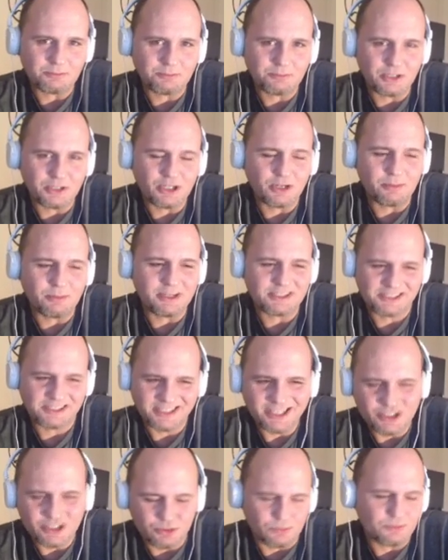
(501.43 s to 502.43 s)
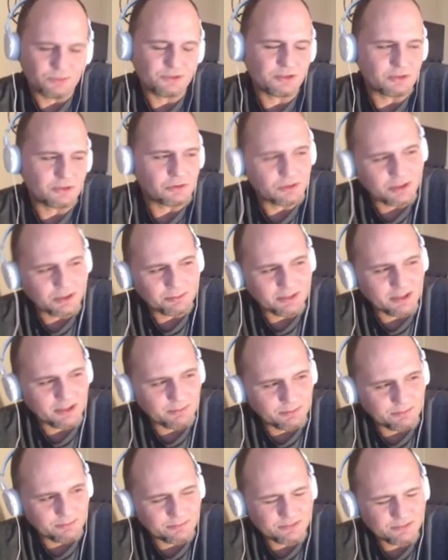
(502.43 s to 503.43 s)
be on my schedule. So
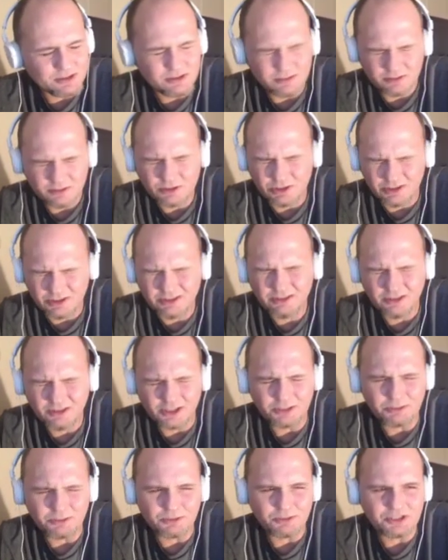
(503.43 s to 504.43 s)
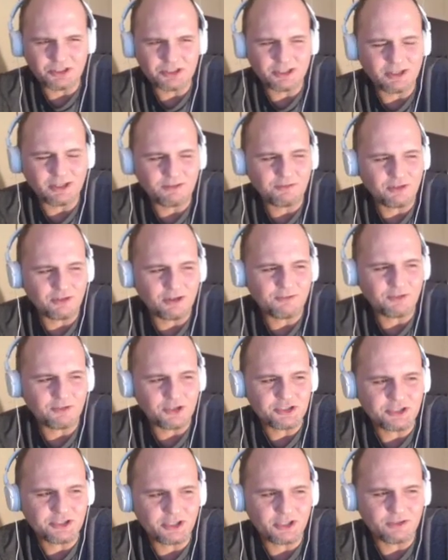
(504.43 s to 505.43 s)
I'm going to be reaching out for our
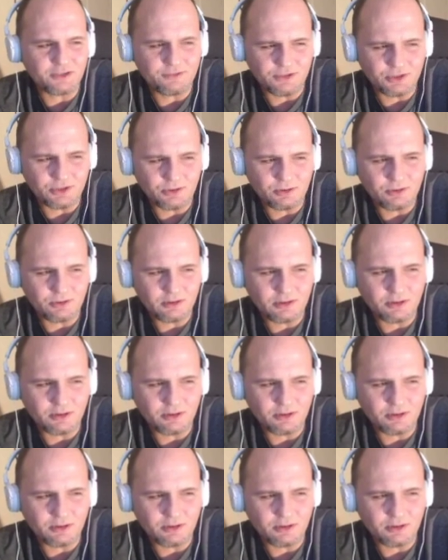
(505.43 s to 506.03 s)
first interview.